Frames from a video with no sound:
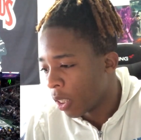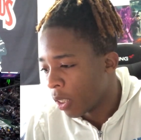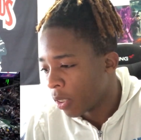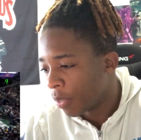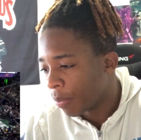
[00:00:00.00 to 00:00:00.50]

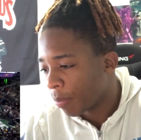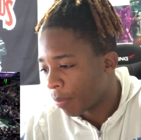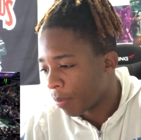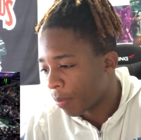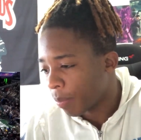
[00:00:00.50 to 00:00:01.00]

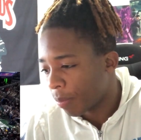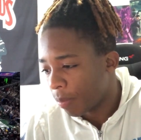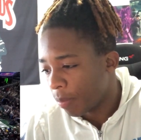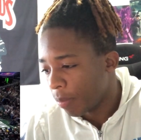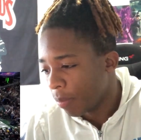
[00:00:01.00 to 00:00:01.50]

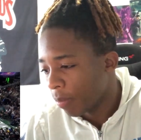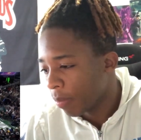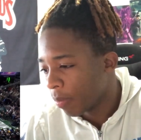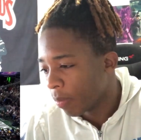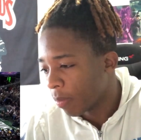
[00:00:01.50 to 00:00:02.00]

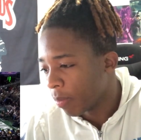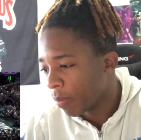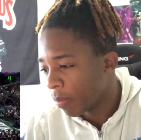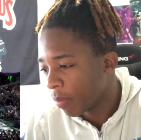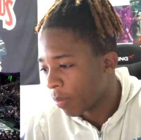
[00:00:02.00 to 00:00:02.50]

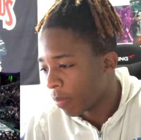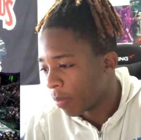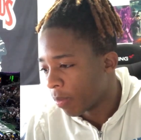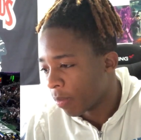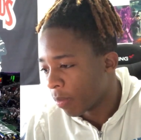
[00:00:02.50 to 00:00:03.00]

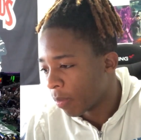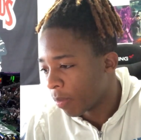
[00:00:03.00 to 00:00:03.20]
(silence)